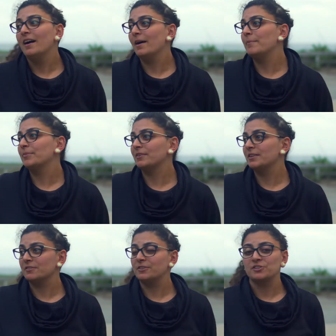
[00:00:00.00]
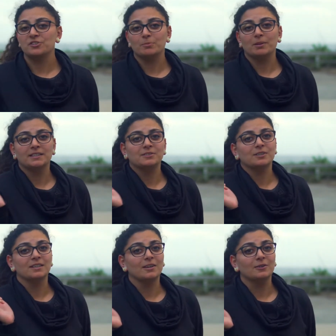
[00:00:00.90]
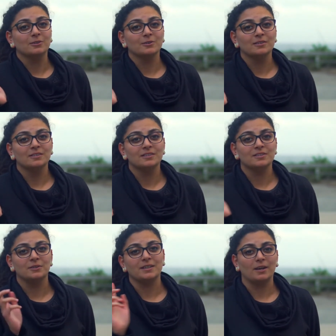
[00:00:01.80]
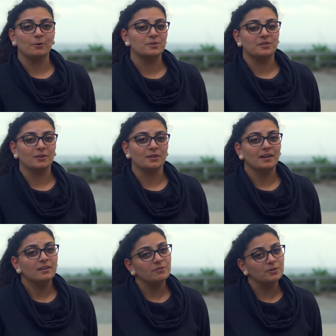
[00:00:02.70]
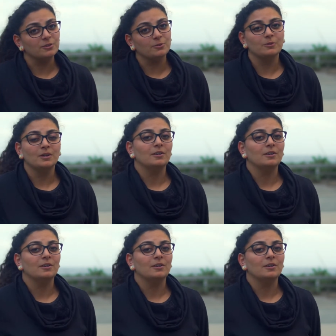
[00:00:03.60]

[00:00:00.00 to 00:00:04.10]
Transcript: Um, there is a fish and chip place really local so you can always go there if you do